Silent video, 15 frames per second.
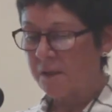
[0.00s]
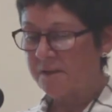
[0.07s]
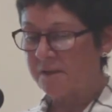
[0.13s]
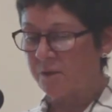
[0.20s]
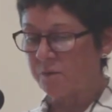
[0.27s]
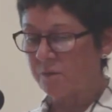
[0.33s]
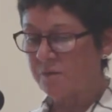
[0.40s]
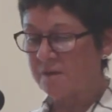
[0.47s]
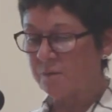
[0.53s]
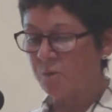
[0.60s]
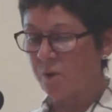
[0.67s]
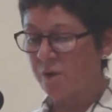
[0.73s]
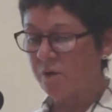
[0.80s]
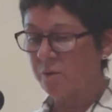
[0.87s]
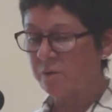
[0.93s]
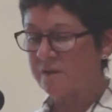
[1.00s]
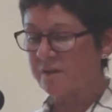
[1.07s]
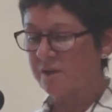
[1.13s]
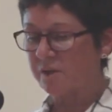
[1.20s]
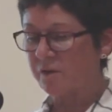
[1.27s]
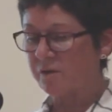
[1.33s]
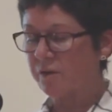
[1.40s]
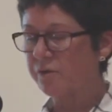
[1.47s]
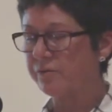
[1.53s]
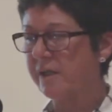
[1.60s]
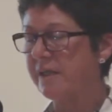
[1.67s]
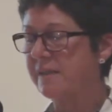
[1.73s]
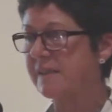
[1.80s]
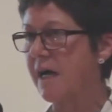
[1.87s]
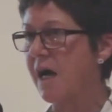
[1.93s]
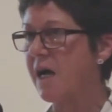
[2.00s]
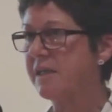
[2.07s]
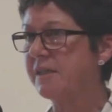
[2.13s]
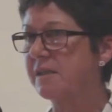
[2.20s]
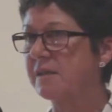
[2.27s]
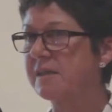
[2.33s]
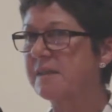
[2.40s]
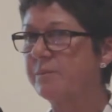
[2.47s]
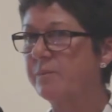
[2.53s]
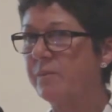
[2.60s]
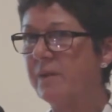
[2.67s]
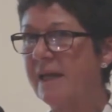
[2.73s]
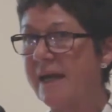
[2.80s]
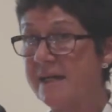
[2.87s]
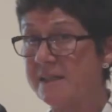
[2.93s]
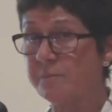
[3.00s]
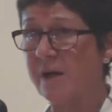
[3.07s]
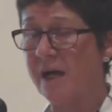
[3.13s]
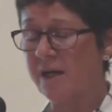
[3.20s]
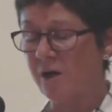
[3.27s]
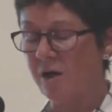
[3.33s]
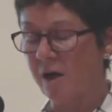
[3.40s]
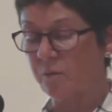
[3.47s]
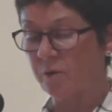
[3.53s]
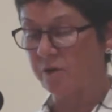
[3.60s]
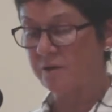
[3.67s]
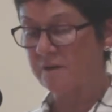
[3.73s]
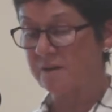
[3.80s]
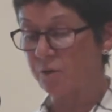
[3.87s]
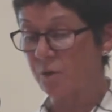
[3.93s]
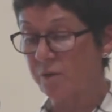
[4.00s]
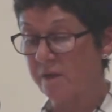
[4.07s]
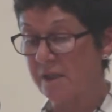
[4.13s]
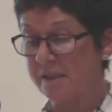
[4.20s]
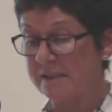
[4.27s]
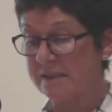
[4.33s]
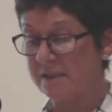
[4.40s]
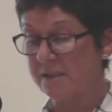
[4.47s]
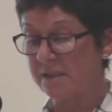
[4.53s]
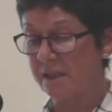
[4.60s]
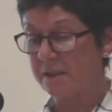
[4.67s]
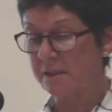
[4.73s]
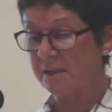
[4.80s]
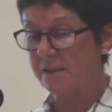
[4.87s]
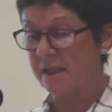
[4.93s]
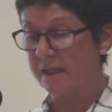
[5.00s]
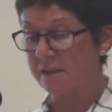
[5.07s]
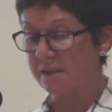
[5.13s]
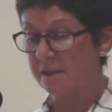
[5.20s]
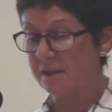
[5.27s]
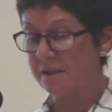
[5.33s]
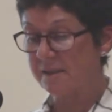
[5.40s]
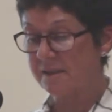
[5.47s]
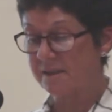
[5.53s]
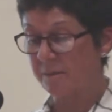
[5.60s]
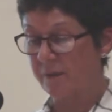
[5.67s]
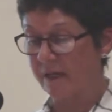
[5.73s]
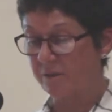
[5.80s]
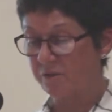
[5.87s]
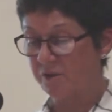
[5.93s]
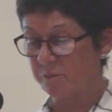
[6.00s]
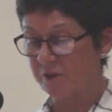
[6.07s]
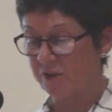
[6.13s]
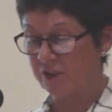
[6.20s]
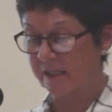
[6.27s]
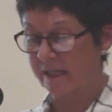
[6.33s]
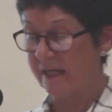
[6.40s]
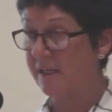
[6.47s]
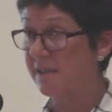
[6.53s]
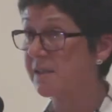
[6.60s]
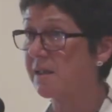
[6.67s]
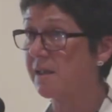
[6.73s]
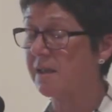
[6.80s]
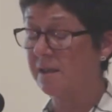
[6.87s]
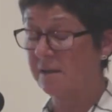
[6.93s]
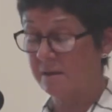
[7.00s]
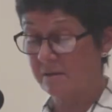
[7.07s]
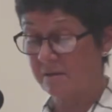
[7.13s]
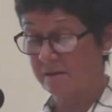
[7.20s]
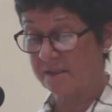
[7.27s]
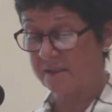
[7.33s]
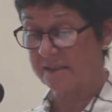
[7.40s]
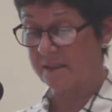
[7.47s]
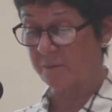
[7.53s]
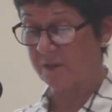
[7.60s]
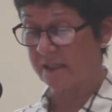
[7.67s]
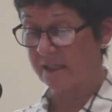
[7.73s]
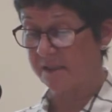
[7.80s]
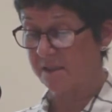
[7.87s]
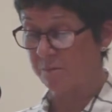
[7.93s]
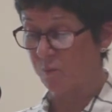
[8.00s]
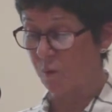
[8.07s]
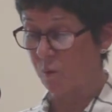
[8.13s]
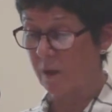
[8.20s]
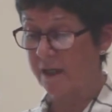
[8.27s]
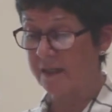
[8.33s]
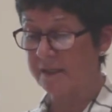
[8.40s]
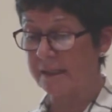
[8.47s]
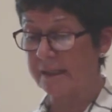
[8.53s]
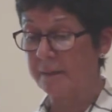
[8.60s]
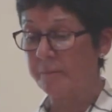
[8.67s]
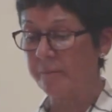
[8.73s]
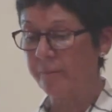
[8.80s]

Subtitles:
So some work was done on careers guidance led by ArtWorks North East, and that is about to be shared and disseminated more widely.